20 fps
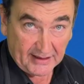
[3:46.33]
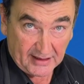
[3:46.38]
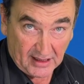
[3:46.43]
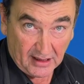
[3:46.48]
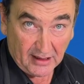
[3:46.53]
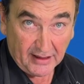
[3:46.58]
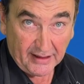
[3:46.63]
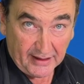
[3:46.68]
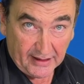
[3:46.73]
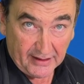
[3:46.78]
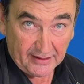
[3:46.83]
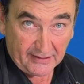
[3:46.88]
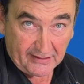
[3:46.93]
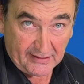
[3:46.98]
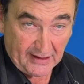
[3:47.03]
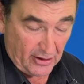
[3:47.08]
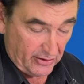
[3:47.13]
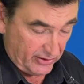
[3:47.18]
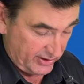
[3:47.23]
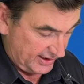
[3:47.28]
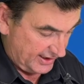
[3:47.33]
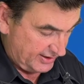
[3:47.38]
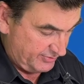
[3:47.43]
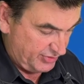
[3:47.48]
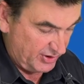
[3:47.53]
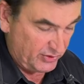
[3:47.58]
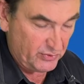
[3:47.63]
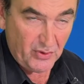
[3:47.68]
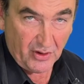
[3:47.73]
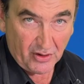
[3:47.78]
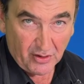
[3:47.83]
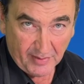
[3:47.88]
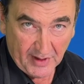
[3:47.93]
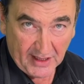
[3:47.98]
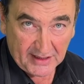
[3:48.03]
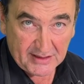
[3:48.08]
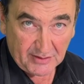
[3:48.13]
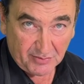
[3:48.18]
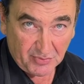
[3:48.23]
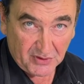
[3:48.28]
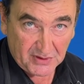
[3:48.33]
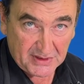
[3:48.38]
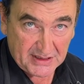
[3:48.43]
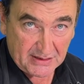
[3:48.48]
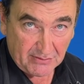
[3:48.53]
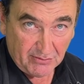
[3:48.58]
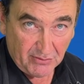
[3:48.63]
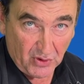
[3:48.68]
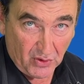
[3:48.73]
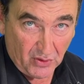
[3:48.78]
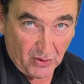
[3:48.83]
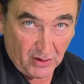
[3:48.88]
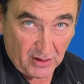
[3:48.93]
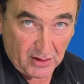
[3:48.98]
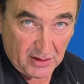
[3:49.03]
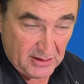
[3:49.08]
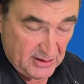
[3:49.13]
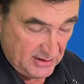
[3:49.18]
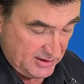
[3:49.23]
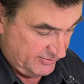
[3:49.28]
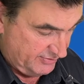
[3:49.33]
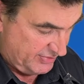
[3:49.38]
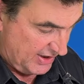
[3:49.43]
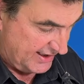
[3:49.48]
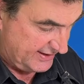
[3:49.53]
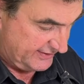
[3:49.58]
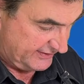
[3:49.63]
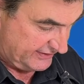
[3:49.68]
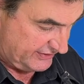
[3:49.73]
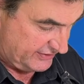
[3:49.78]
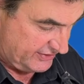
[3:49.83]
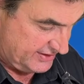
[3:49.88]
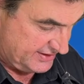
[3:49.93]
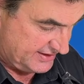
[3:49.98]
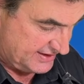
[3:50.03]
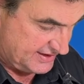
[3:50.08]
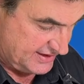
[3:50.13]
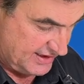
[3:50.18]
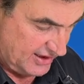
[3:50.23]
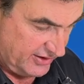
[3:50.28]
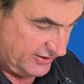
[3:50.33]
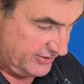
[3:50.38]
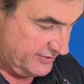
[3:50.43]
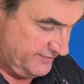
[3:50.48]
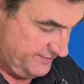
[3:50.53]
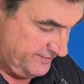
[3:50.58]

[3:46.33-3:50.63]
clean it thoroughly, but we're about to put some more paint through it, so